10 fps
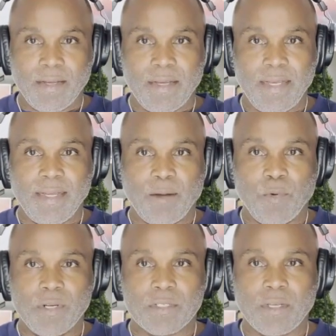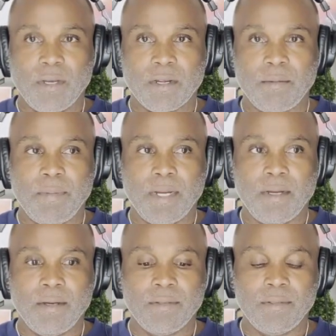Hey, I want to talk
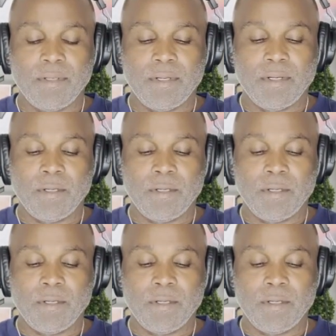about